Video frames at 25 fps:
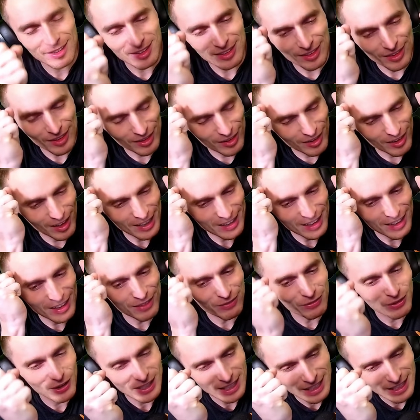This is like the
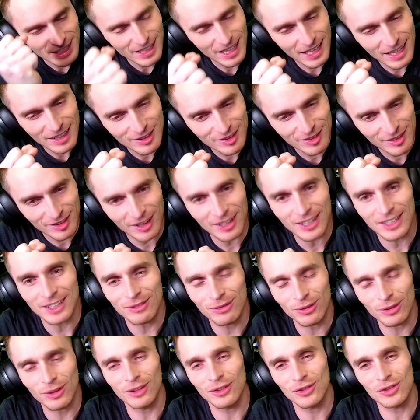case study
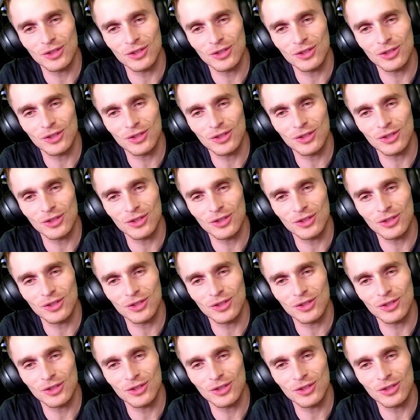for this